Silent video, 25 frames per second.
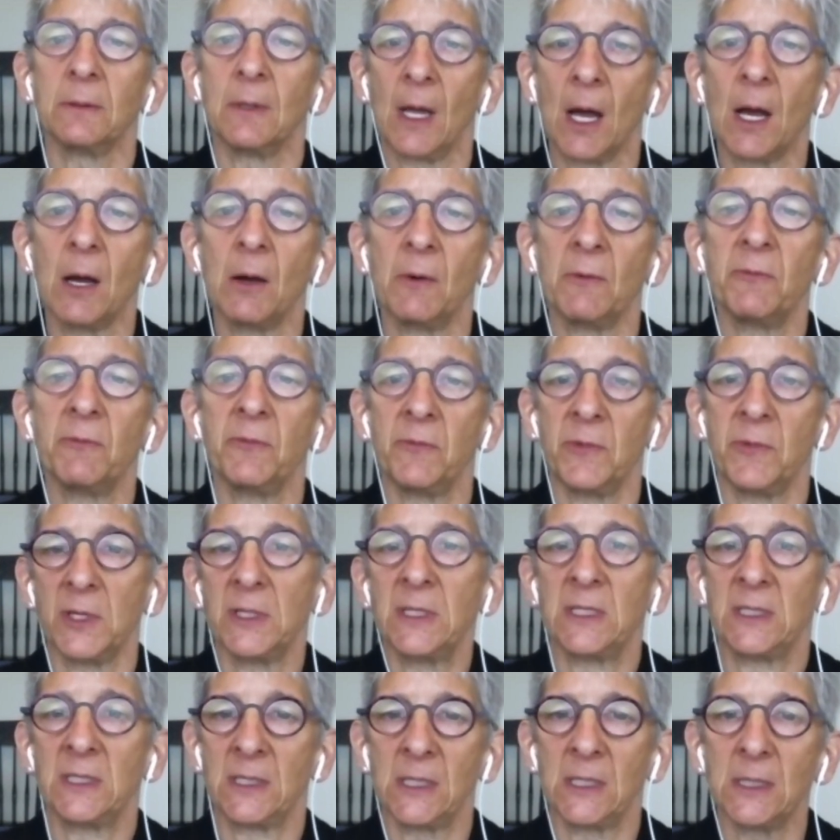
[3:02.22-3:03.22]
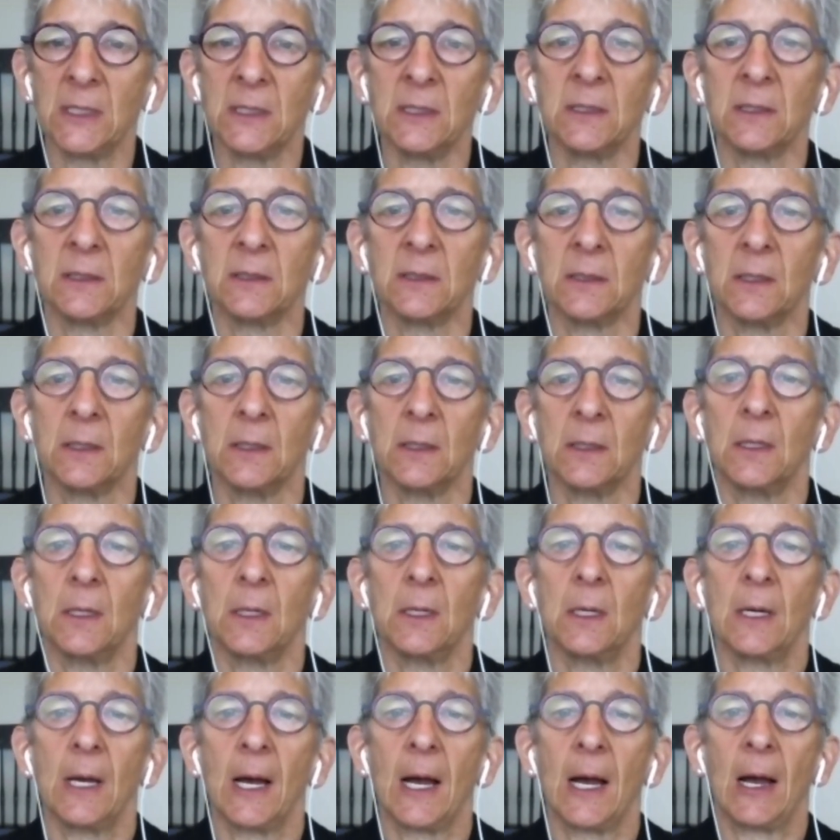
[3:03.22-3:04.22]
of the disease.
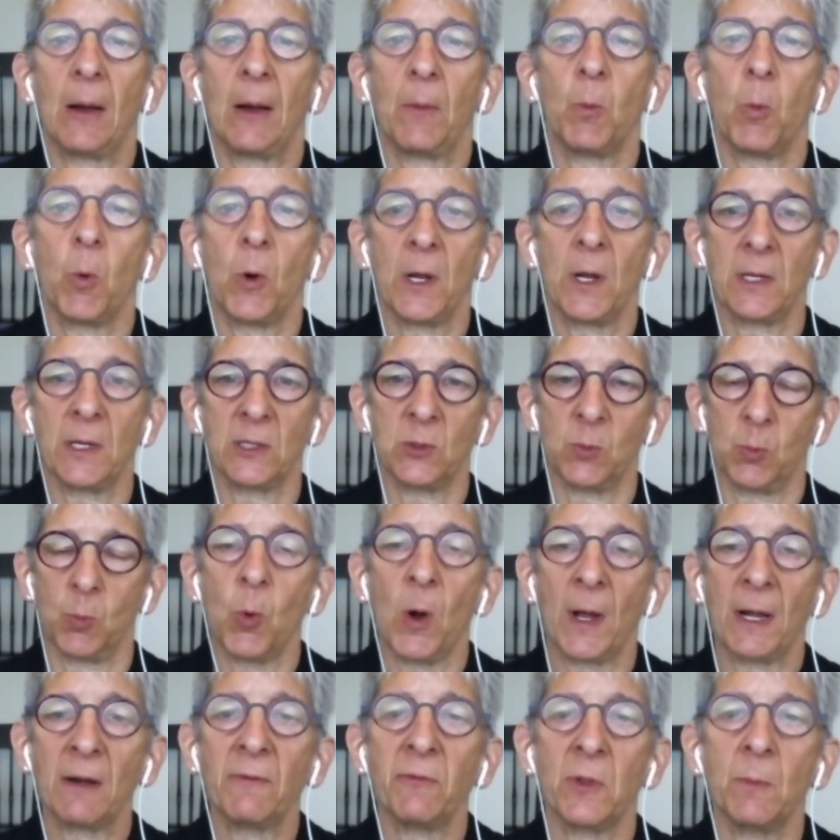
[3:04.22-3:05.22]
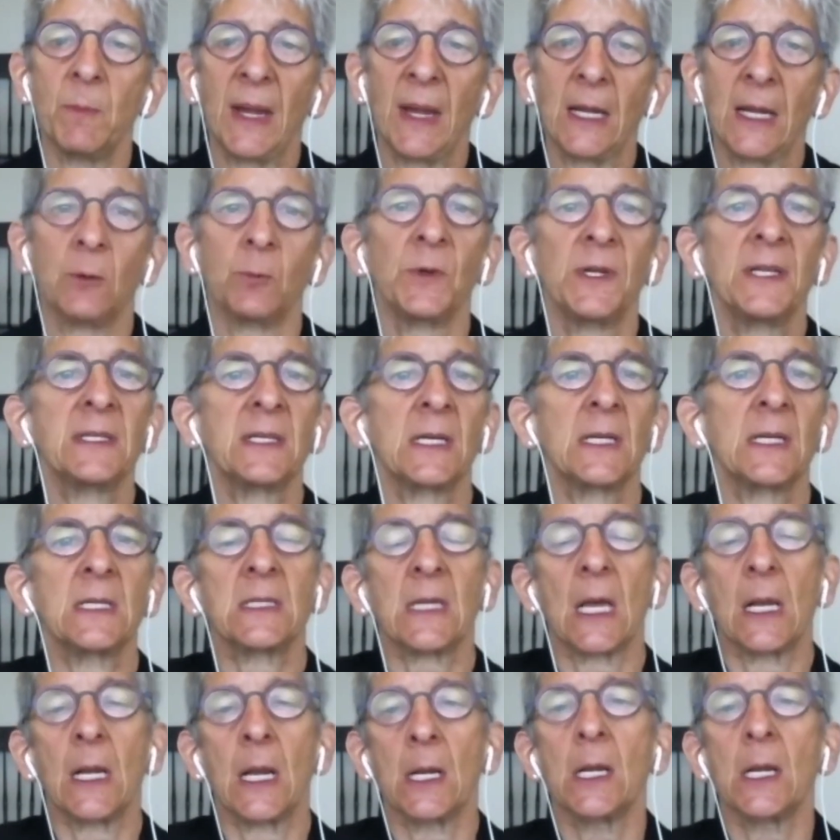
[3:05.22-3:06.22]
Was one of the main reasons.
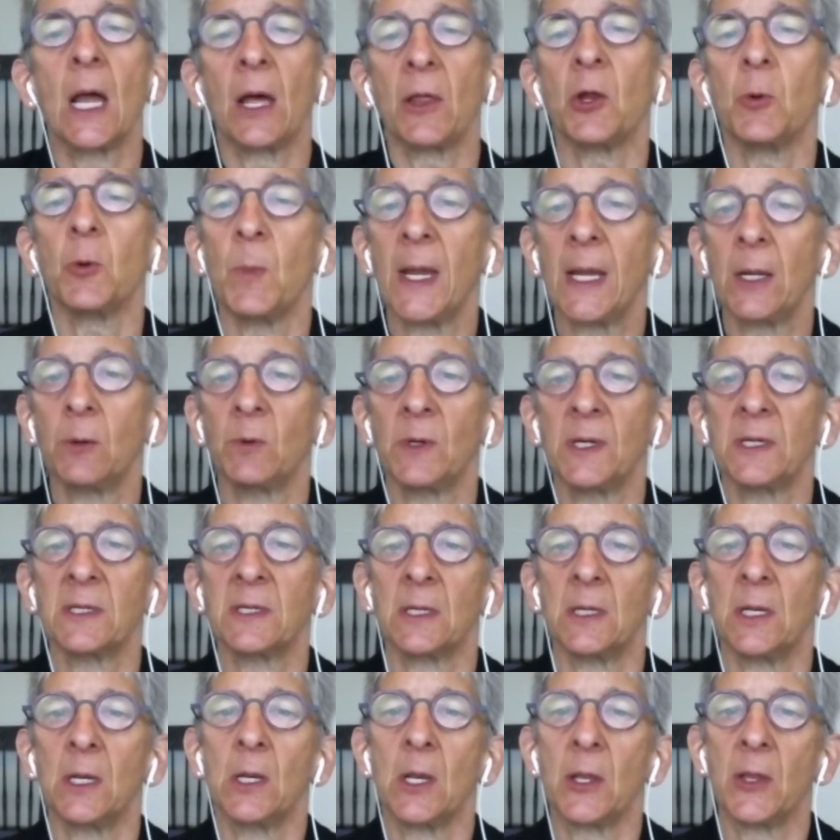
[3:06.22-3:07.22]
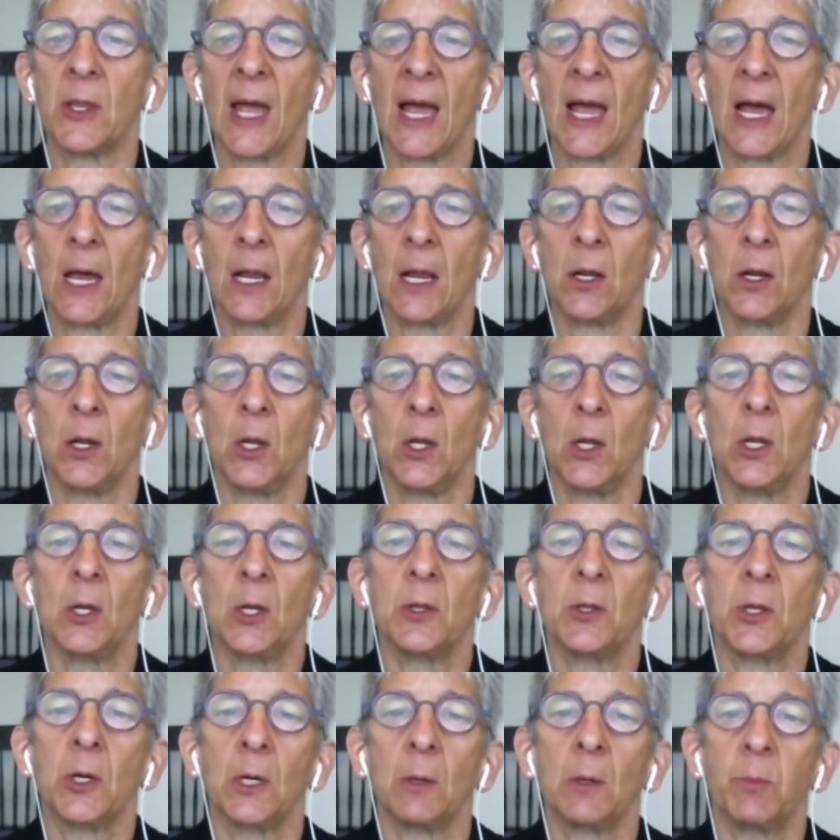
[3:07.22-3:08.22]
And another main reason that
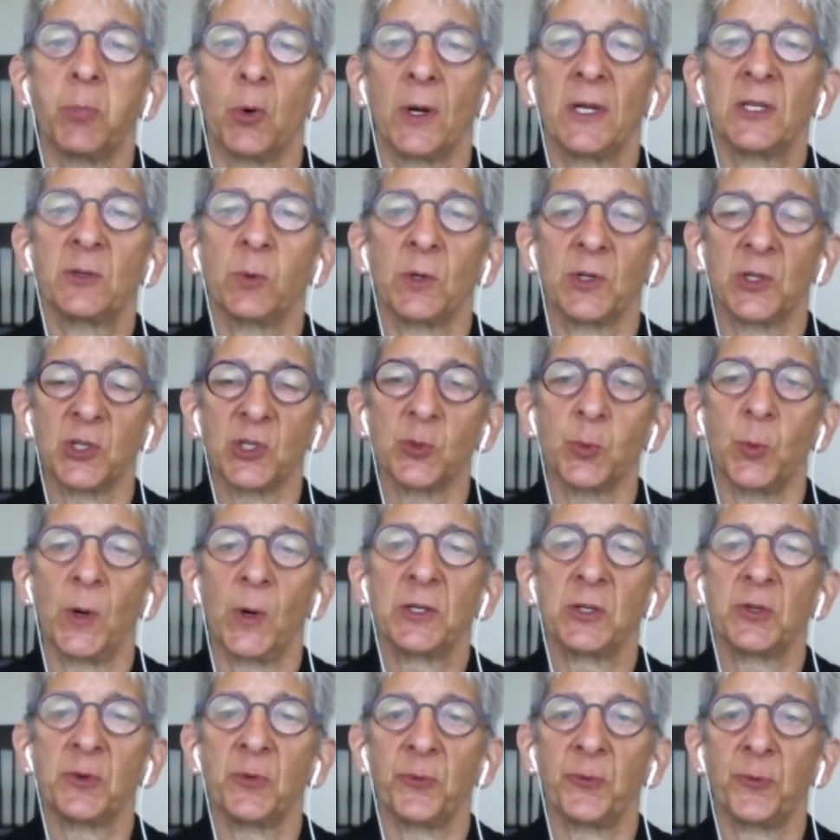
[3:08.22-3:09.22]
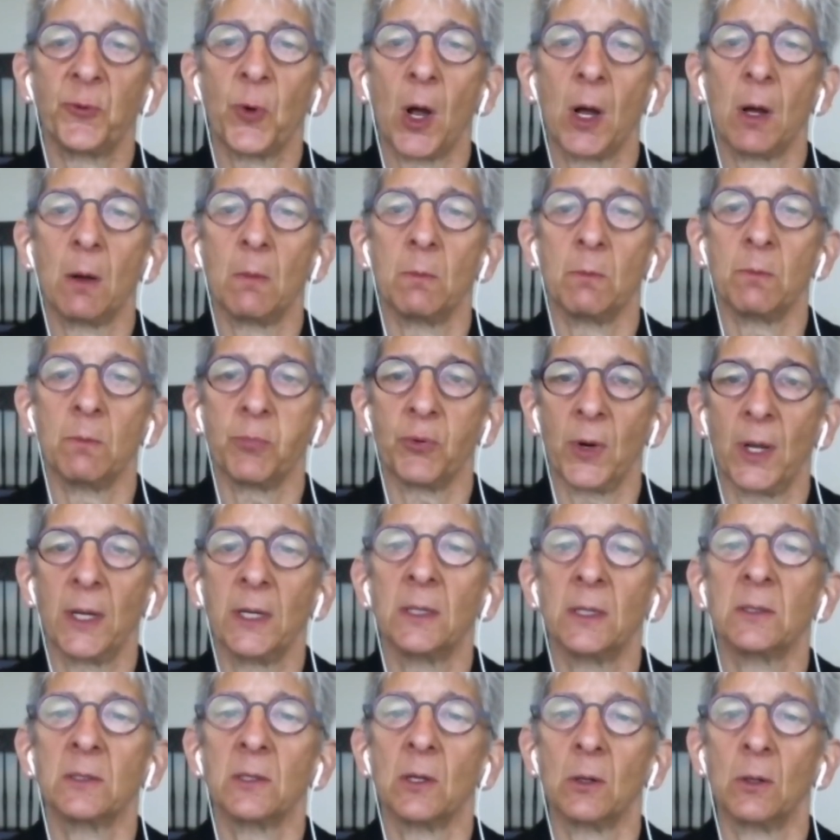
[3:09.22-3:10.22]
the boys were switched from
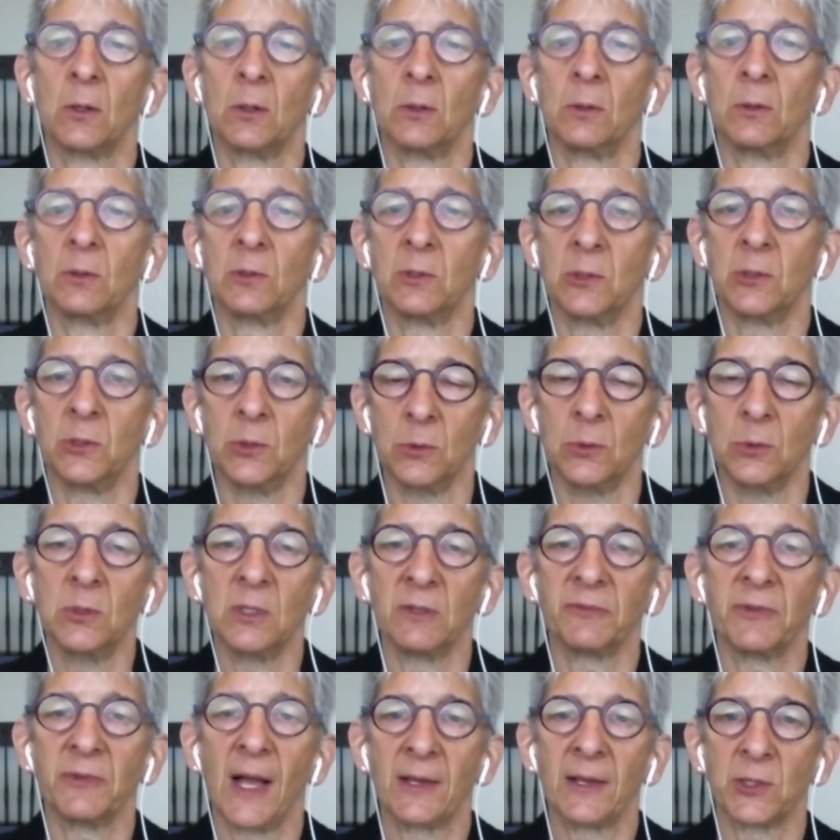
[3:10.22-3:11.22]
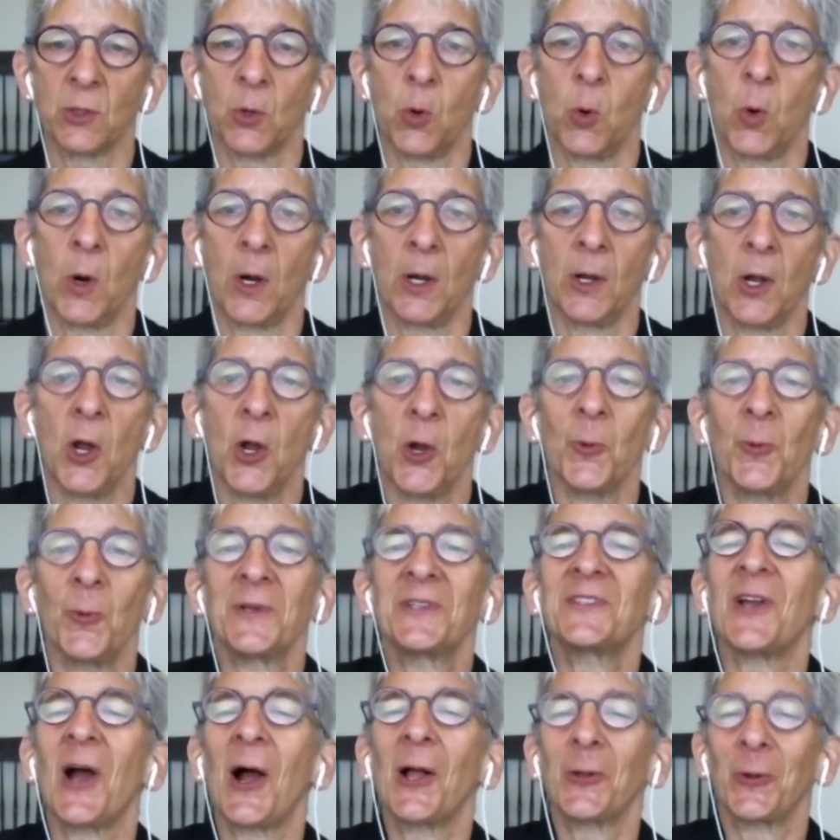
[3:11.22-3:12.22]
prednisone to Deflazacort was
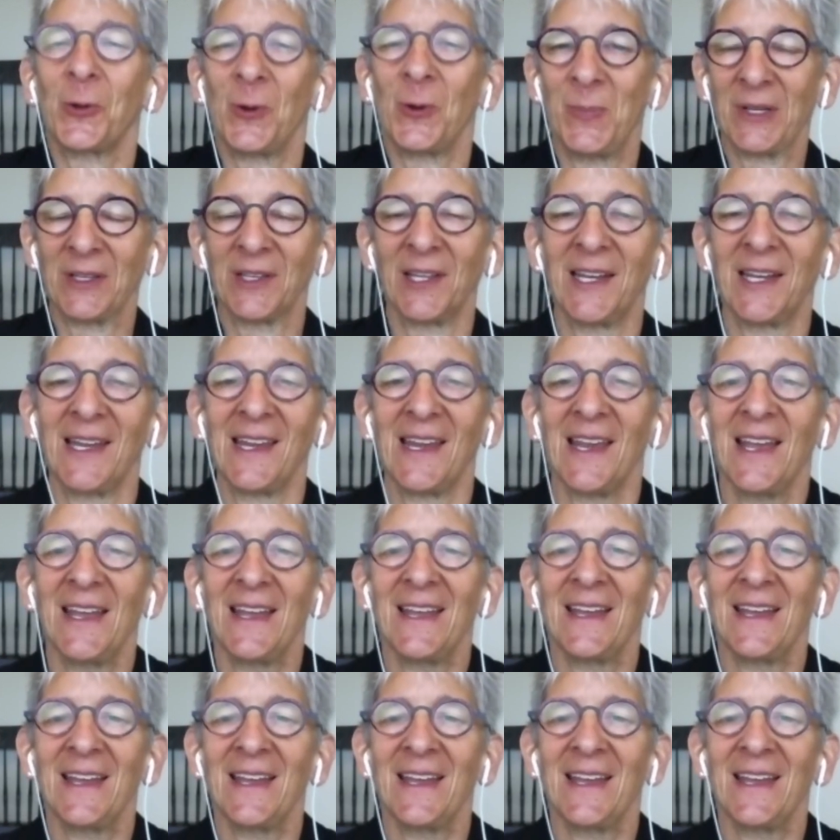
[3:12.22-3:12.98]
tolerability.